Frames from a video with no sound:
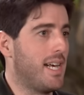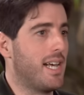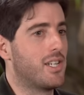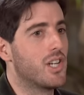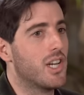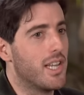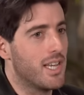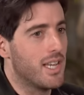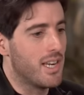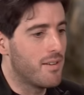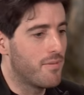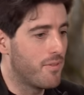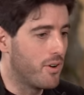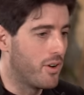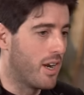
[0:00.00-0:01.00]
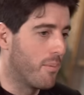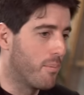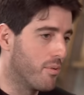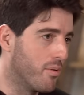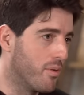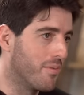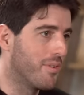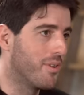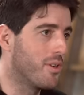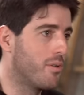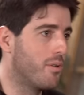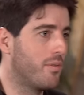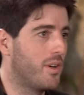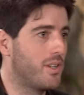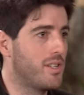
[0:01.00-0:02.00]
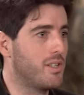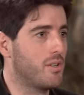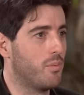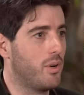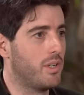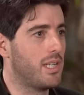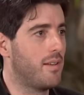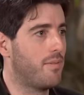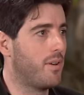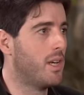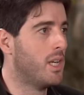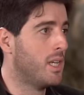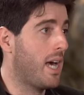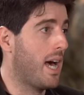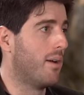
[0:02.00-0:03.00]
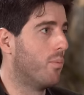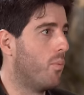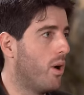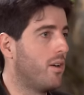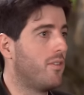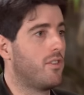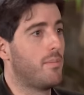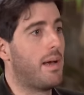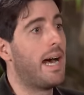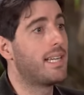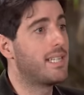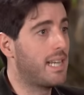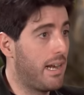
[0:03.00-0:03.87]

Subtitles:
actually an infinite number of universes or whatever, and one of them had to